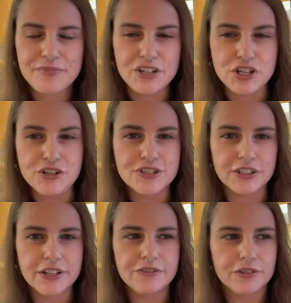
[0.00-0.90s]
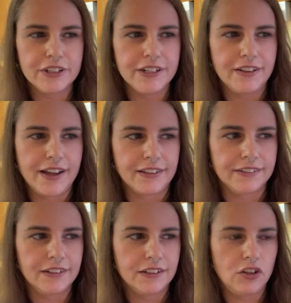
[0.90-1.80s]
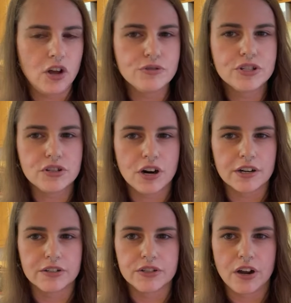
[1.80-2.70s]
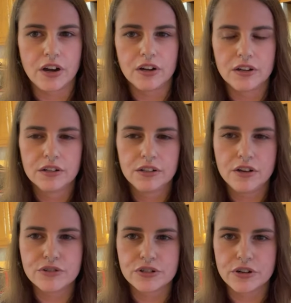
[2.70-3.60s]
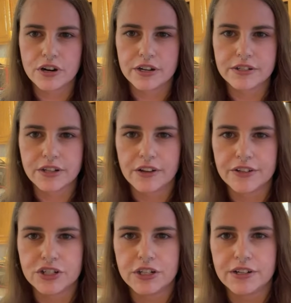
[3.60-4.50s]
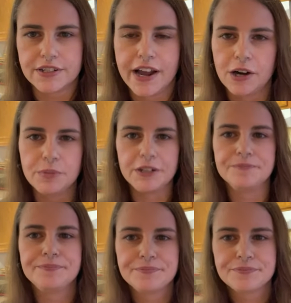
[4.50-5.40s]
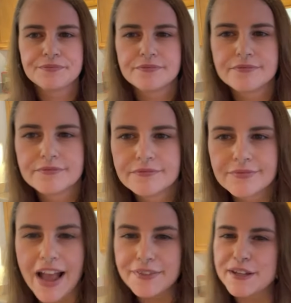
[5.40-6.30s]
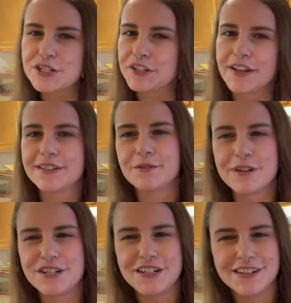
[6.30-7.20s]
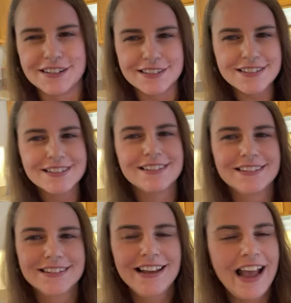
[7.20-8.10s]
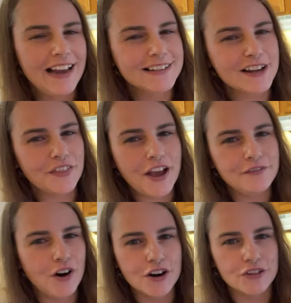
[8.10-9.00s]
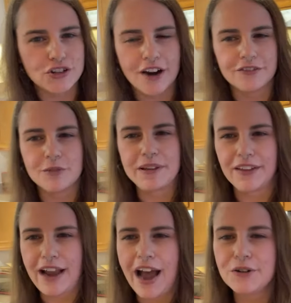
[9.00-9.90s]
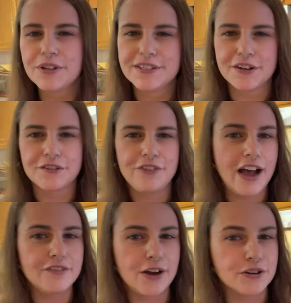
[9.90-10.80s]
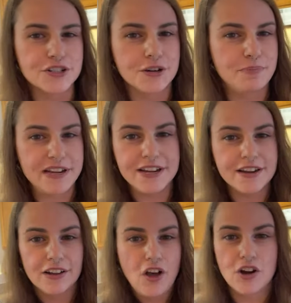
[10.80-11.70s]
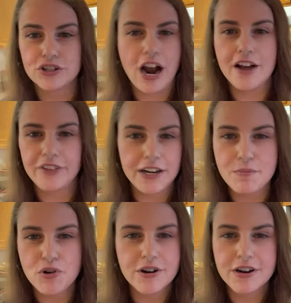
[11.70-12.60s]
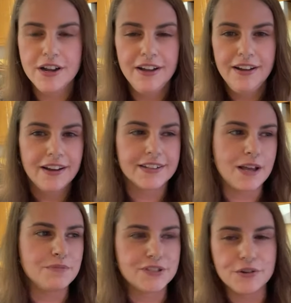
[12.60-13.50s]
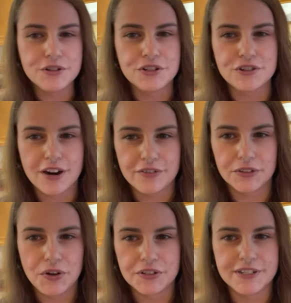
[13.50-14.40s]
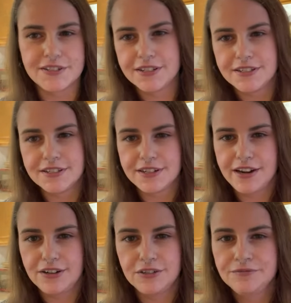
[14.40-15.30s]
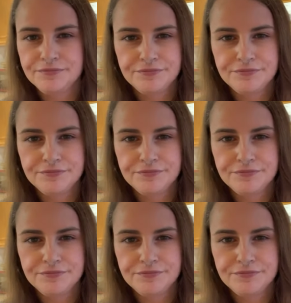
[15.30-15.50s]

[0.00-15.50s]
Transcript: she used to live really like close to Arkansas, closer to Arkansas than she does now, but I think she likes it where she is. And it's not that far of a drive for me. Like, I don't consider five hours to be a long drive anymore because I'm so used to driving long distances now.